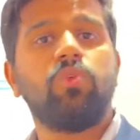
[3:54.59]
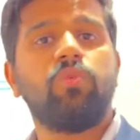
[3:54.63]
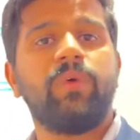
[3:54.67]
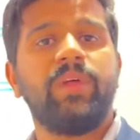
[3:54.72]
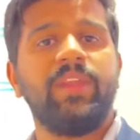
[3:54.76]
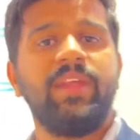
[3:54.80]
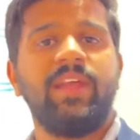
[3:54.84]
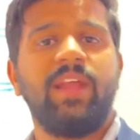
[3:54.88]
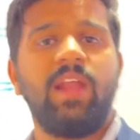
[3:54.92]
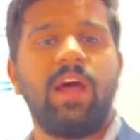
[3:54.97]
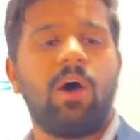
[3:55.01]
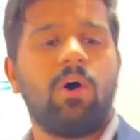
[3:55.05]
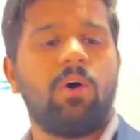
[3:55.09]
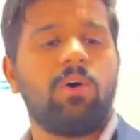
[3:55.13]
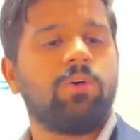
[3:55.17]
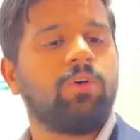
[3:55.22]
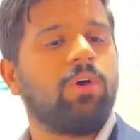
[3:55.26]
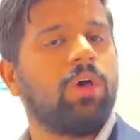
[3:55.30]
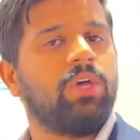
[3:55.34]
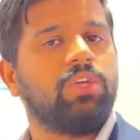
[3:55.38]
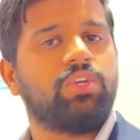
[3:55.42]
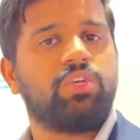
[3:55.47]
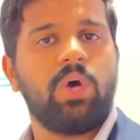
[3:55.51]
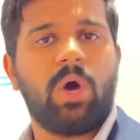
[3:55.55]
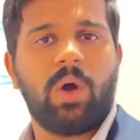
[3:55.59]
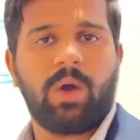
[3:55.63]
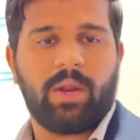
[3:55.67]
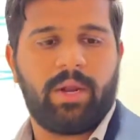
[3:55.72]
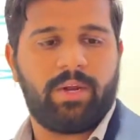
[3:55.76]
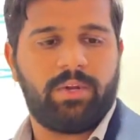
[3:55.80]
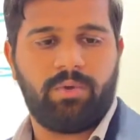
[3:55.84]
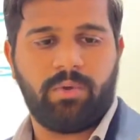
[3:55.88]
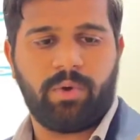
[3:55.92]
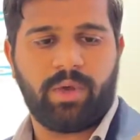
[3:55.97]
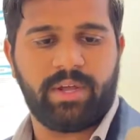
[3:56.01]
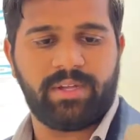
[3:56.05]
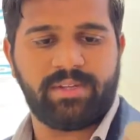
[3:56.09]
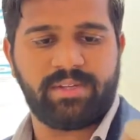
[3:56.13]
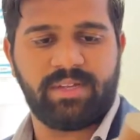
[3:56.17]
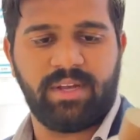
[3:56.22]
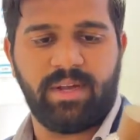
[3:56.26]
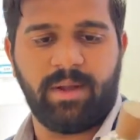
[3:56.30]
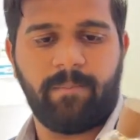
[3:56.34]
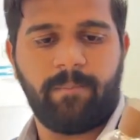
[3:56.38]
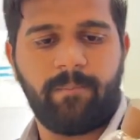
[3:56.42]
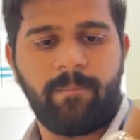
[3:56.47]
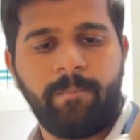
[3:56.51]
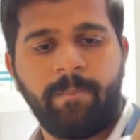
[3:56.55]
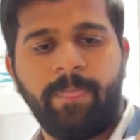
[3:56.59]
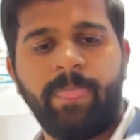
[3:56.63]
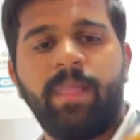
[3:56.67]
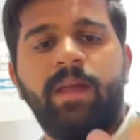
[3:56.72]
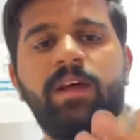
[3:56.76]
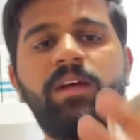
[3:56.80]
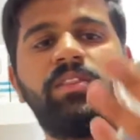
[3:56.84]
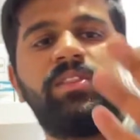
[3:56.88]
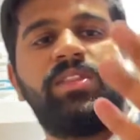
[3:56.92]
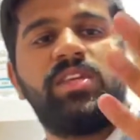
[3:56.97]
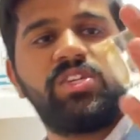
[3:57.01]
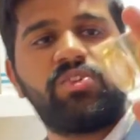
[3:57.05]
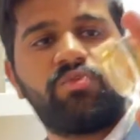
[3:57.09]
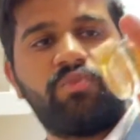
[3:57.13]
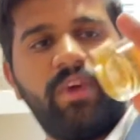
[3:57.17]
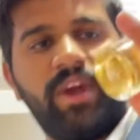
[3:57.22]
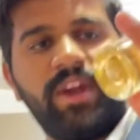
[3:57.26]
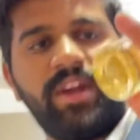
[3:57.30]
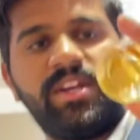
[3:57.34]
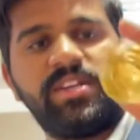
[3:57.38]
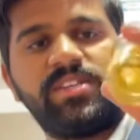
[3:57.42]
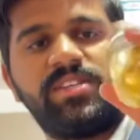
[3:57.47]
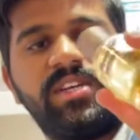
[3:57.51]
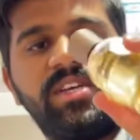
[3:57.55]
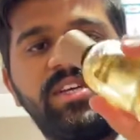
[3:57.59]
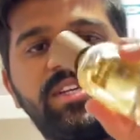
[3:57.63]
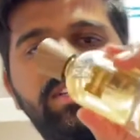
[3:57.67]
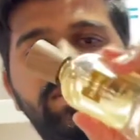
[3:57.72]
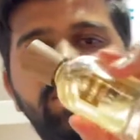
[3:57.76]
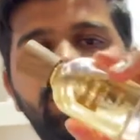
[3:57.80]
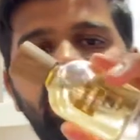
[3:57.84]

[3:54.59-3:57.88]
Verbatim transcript: vanilla, or chocolate, you can say. This fragrance is